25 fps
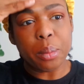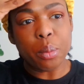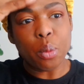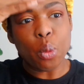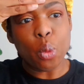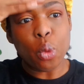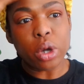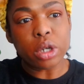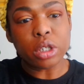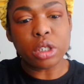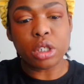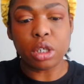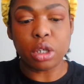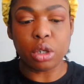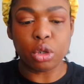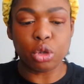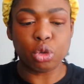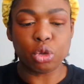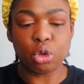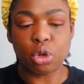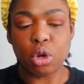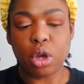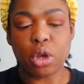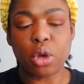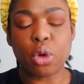want to
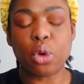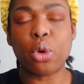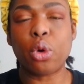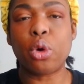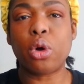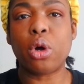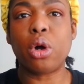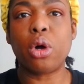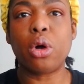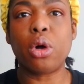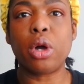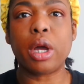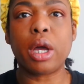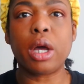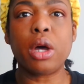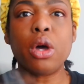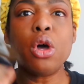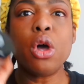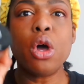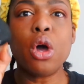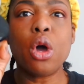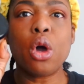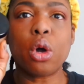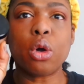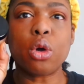control your oil,
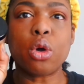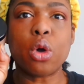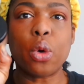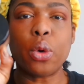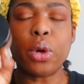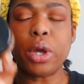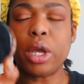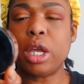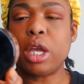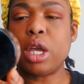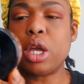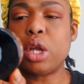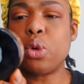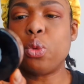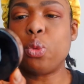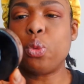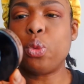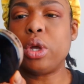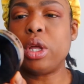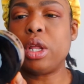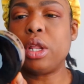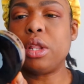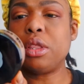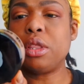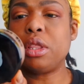go in
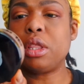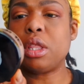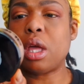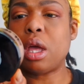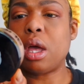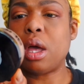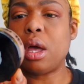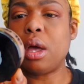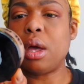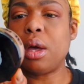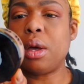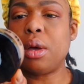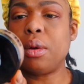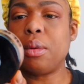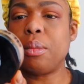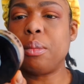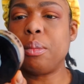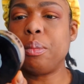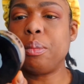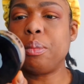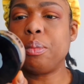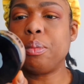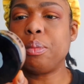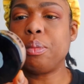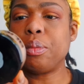with
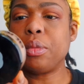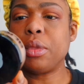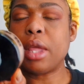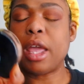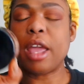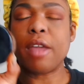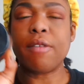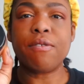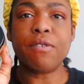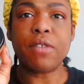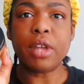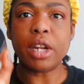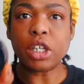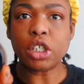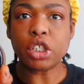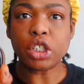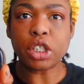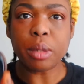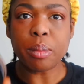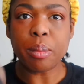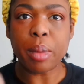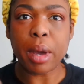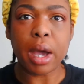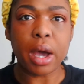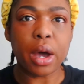a
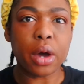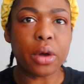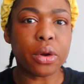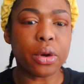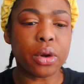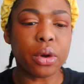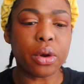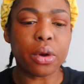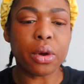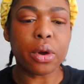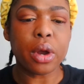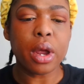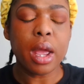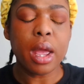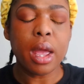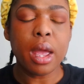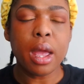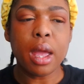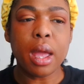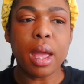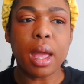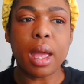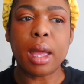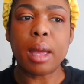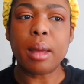finishing powder,
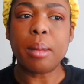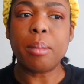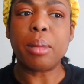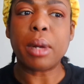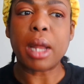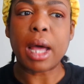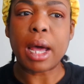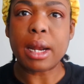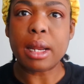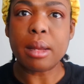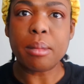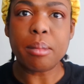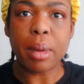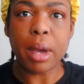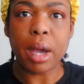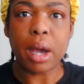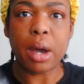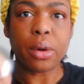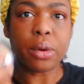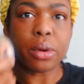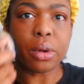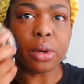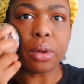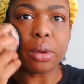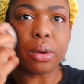a blotting
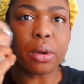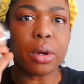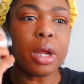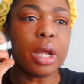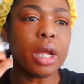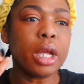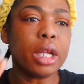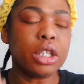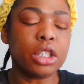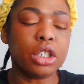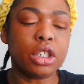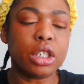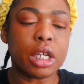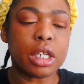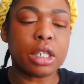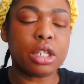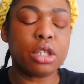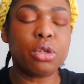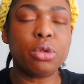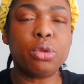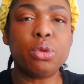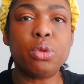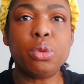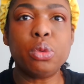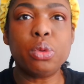powder,
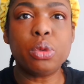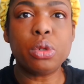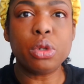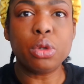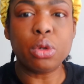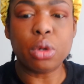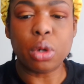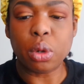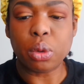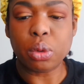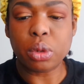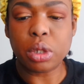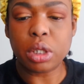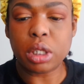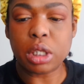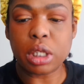just to, you know,